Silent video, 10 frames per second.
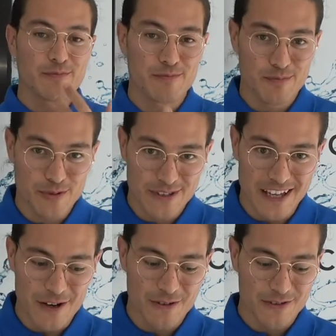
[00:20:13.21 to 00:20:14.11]
put it
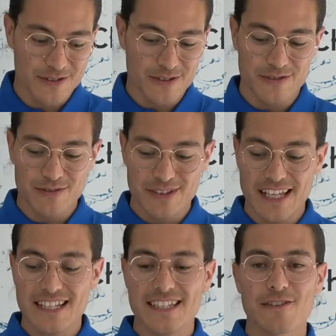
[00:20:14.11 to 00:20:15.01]
out. You know,
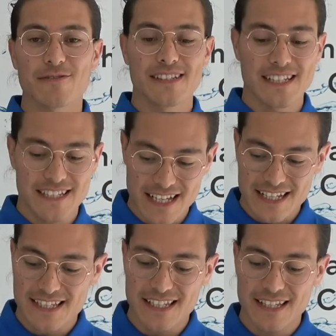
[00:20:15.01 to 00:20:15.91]
that's how
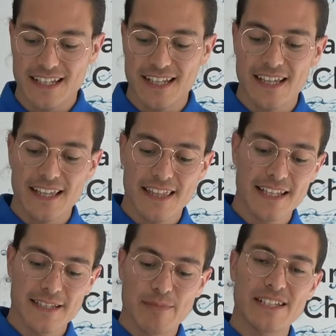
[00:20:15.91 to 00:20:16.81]
disgusting
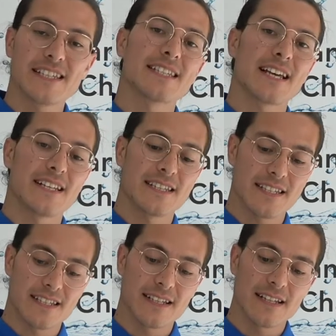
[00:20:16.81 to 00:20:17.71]
these
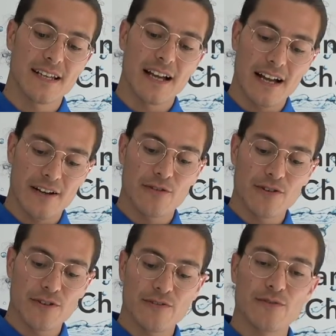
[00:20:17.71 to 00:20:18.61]
pesticides are
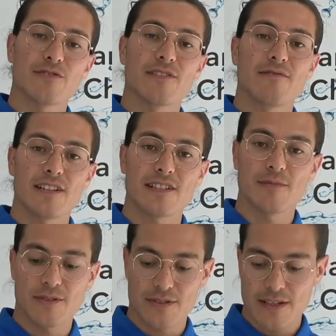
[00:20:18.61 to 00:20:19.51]
on your fruits and
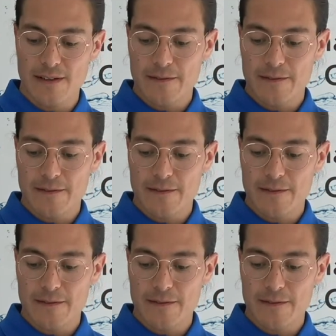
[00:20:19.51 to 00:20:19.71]
vegetables.